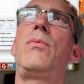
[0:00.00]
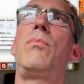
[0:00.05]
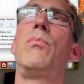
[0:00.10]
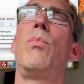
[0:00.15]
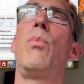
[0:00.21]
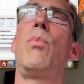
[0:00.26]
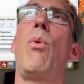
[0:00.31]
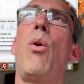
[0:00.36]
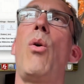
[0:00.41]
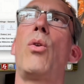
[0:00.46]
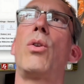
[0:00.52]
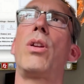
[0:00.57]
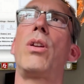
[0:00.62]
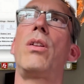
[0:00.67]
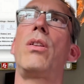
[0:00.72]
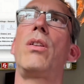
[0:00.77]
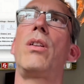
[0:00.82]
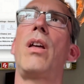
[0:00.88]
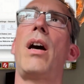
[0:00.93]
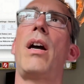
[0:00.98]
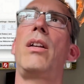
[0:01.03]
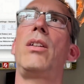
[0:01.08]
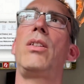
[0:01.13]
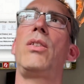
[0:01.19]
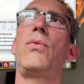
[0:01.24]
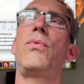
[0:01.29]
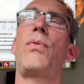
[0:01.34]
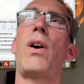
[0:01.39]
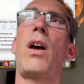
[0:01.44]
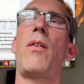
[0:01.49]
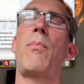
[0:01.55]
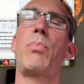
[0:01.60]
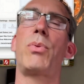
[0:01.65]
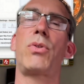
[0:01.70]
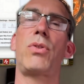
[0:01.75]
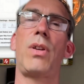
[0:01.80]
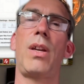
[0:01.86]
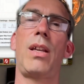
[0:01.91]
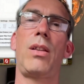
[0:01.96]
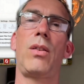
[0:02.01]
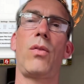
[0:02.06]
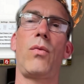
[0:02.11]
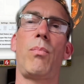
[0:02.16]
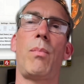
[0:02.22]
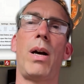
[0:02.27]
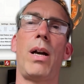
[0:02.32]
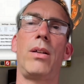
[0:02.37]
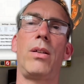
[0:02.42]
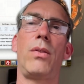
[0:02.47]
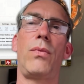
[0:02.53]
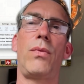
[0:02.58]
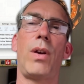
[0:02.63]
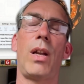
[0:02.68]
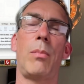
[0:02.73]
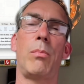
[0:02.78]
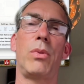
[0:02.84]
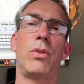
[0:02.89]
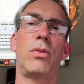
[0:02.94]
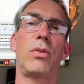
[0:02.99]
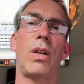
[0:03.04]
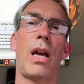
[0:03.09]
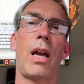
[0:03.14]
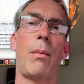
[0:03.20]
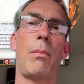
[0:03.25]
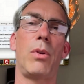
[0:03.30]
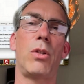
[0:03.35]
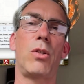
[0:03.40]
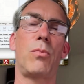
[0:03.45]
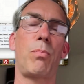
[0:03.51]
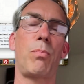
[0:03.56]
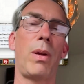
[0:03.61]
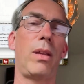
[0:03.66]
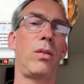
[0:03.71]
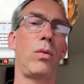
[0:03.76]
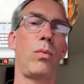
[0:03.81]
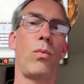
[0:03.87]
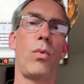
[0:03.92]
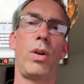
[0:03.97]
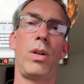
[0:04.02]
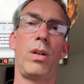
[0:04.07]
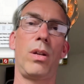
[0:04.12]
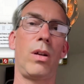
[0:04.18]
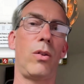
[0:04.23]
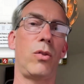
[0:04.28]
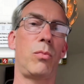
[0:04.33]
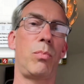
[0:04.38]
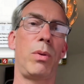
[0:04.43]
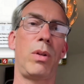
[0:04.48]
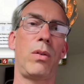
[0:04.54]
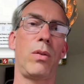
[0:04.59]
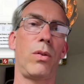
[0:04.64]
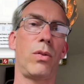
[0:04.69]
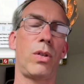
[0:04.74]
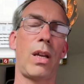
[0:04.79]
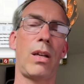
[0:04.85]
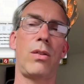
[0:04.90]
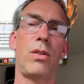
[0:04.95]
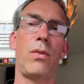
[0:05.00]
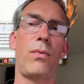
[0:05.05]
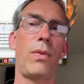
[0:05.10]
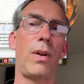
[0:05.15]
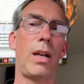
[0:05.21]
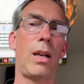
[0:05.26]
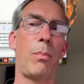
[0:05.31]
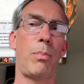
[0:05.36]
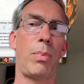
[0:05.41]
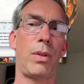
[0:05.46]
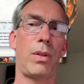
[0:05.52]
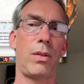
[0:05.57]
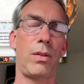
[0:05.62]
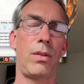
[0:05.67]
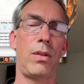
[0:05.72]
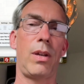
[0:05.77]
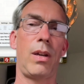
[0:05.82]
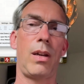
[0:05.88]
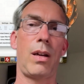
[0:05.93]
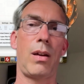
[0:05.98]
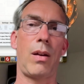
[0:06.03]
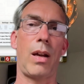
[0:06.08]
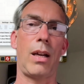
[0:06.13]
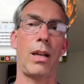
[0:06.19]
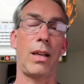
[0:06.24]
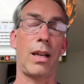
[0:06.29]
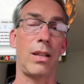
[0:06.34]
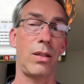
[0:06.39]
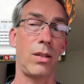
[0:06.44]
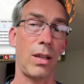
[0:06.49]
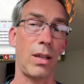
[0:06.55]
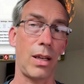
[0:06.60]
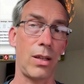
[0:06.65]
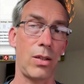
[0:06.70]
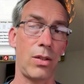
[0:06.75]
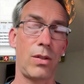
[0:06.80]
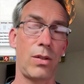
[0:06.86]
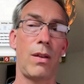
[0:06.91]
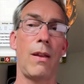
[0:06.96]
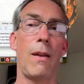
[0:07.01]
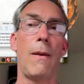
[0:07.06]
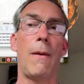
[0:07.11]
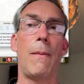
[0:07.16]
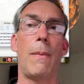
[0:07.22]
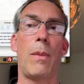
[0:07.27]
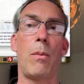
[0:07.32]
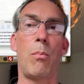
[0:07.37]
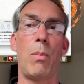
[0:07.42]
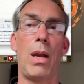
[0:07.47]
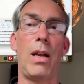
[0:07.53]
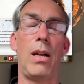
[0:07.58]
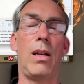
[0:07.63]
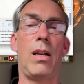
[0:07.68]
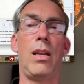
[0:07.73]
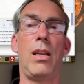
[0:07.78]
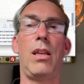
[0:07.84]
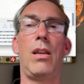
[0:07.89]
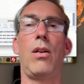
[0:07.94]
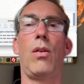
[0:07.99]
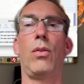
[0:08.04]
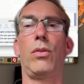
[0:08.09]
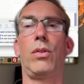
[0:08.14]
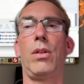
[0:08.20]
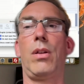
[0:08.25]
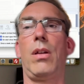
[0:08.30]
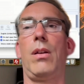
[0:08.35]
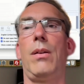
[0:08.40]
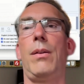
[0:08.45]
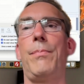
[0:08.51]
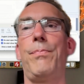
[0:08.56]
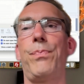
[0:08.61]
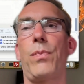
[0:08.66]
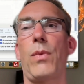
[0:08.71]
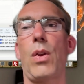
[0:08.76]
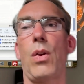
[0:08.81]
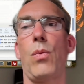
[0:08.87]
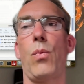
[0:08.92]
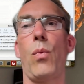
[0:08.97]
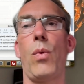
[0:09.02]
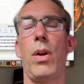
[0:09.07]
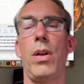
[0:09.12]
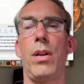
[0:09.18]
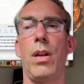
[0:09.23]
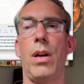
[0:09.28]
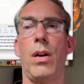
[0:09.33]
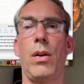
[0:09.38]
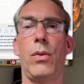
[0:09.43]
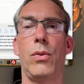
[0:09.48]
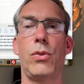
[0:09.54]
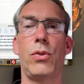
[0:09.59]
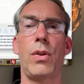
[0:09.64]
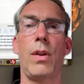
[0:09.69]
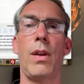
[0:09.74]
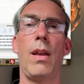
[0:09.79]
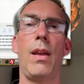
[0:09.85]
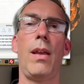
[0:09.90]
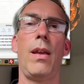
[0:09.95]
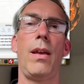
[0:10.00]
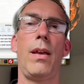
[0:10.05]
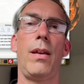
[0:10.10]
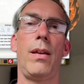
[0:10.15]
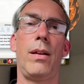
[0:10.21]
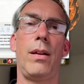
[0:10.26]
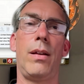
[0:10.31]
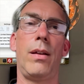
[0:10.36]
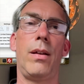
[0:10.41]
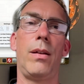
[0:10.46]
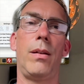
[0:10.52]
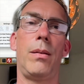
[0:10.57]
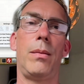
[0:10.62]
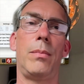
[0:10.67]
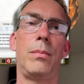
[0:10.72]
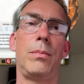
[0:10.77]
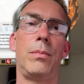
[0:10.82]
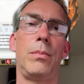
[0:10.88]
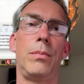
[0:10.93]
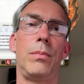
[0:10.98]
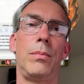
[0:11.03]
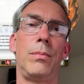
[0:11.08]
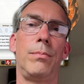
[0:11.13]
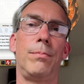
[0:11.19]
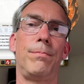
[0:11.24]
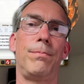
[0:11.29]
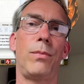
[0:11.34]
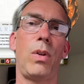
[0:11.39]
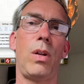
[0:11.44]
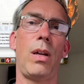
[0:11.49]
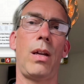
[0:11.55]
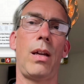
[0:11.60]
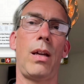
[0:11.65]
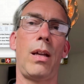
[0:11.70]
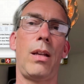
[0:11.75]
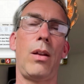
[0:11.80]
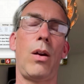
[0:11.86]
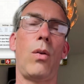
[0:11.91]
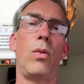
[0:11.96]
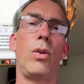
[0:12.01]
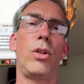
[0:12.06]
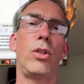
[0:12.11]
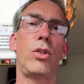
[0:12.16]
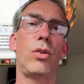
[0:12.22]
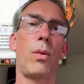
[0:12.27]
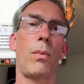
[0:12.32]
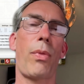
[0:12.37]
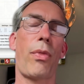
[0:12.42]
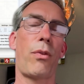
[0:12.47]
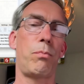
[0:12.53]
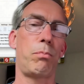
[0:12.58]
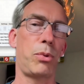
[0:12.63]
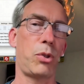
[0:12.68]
more than 95% of my development time is spent on Windows, because I develop it there. I can test mainly on Windows, and only some